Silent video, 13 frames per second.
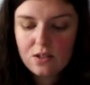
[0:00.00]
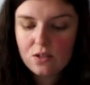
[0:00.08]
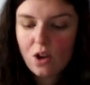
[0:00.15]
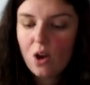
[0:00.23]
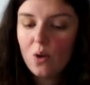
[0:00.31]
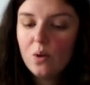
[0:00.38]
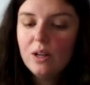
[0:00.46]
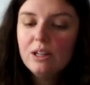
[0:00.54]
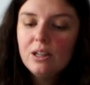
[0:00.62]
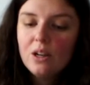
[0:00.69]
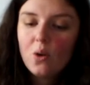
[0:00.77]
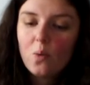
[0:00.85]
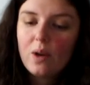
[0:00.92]
So
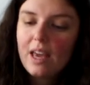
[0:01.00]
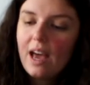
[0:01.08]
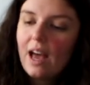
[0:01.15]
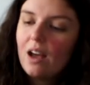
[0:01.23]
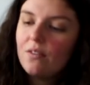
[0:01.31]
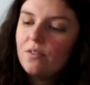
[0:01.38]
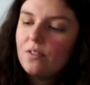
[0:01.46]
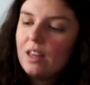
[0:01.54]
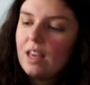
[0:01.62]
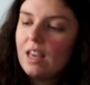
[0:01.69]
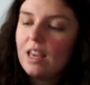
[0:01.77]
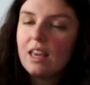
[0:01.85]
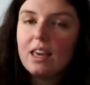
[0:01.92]
we have
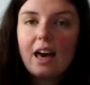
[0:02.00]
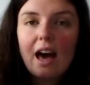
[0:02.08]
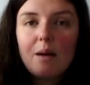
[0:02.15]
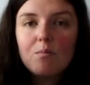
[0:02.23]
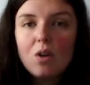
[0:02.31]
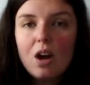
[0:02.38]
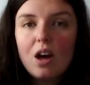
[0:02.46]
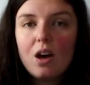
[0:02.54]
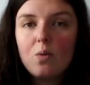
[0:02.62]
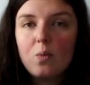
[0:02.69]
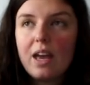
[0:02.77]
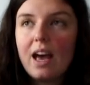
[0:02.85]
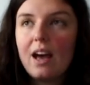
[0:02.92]
the camera,
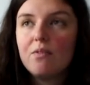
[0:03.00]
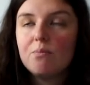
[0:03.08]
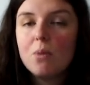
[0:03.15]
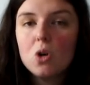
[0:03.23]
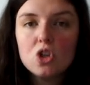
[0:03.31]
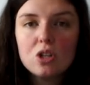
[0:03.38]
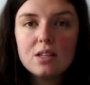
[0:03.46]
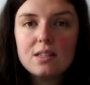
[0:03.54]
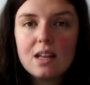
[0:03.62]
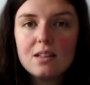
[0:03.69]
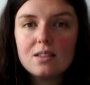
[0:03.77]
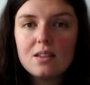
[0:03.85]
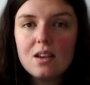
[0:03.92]
we have motion
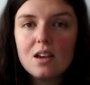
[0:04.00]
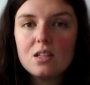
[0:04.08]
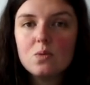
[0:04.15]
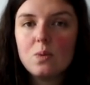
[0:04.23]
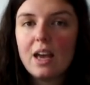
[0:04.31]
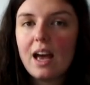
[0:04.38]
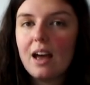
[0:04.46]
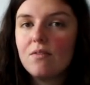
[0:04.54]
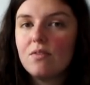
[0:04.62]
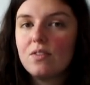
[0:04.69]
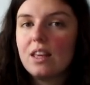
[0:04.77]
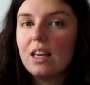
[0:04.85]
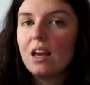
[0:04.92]
sensors, we have
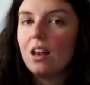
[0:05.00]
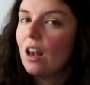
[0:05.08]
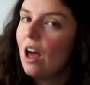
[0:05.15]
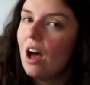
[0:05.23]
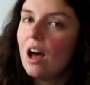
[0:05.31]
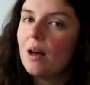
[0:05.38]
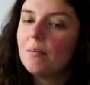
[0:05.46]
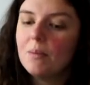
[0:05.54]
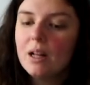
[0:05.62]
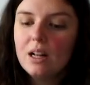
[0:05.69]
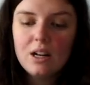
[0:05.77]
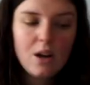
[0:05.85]
the alarm,